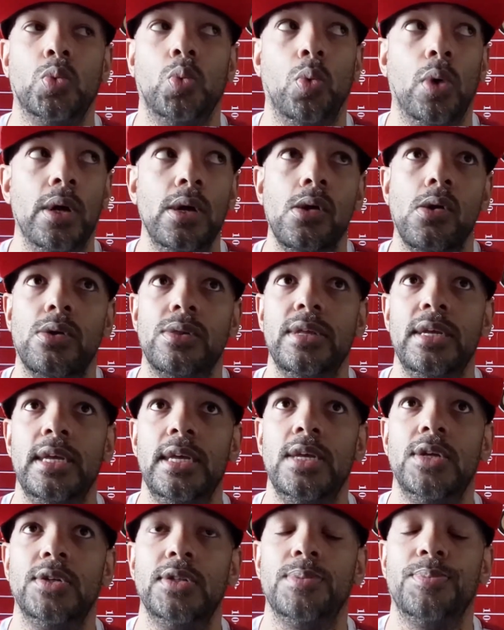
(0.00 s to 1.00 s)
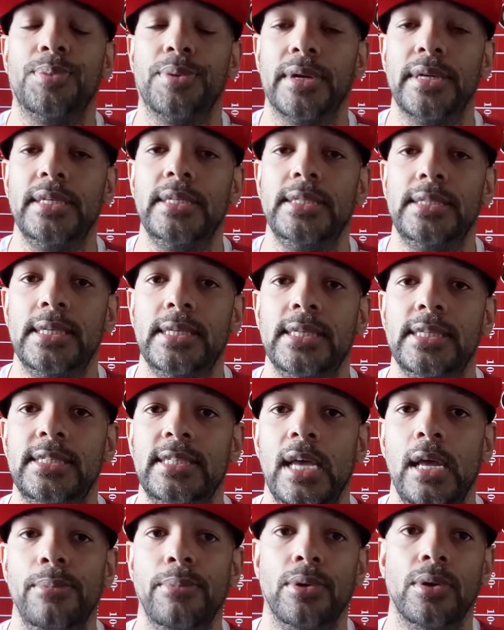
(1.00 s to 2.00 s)
What are the Eagles bringing to the
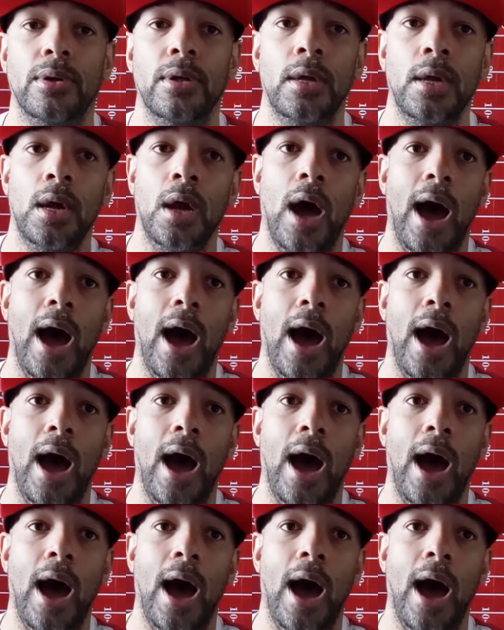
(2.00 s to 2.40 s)
table?